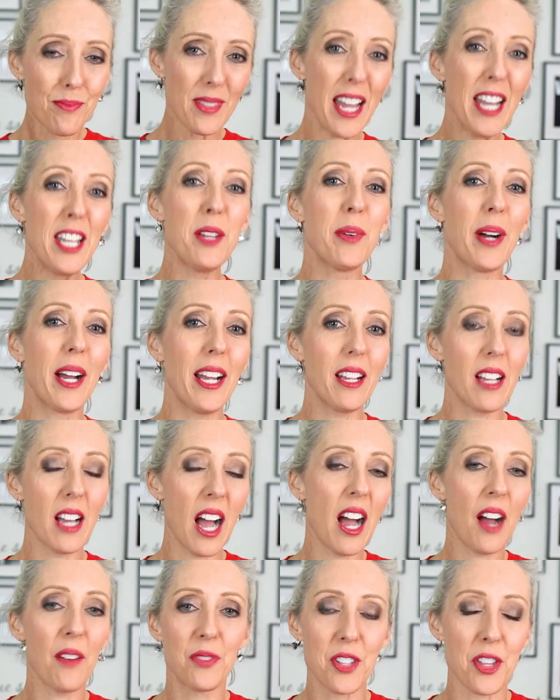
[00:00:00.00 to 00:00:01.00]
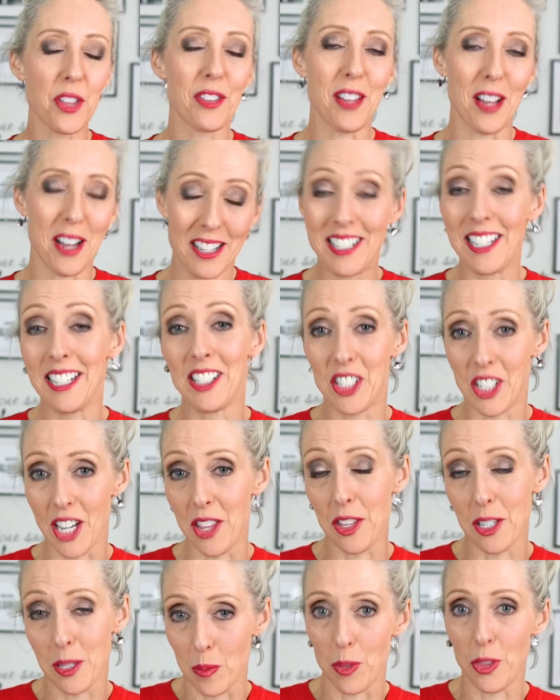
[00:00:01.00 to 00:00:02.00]
Anyway, after I did share
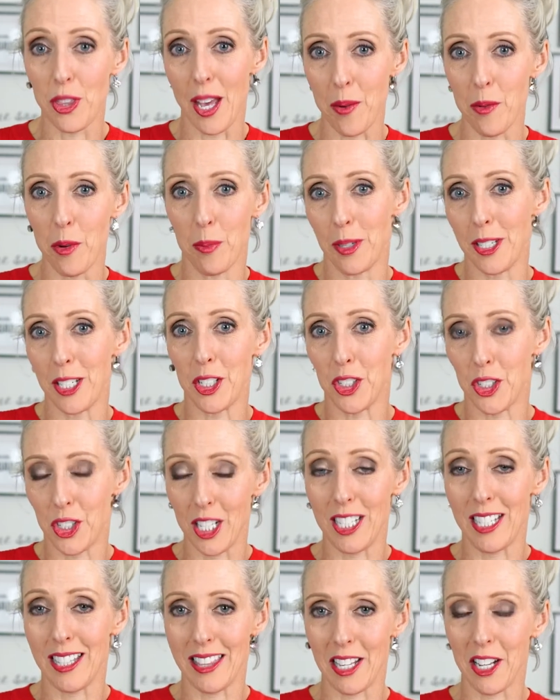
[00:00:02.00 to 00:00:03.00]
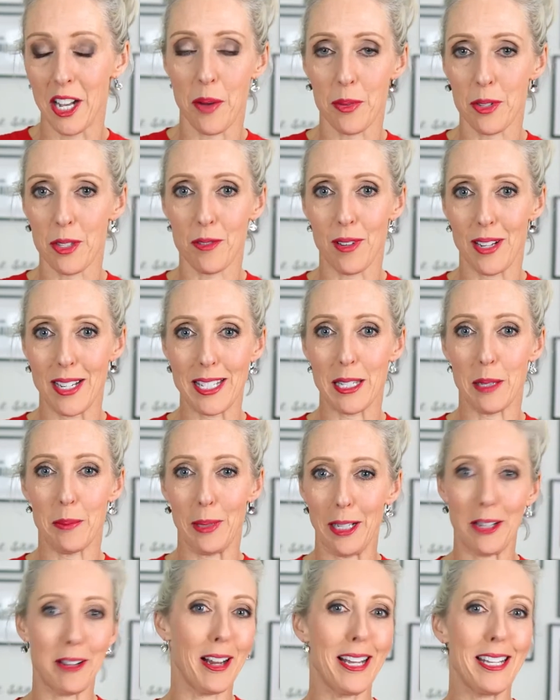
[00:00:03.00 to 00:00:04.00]
this with that woman and she did think I was reasonably
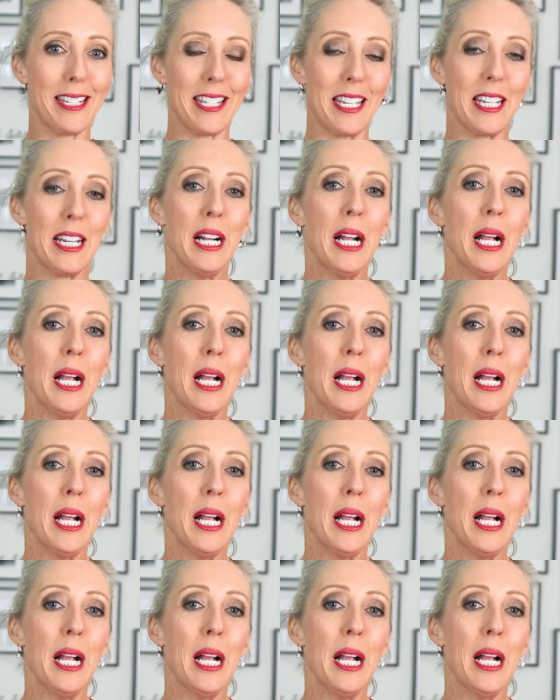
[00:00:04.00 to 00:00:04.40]
crazy.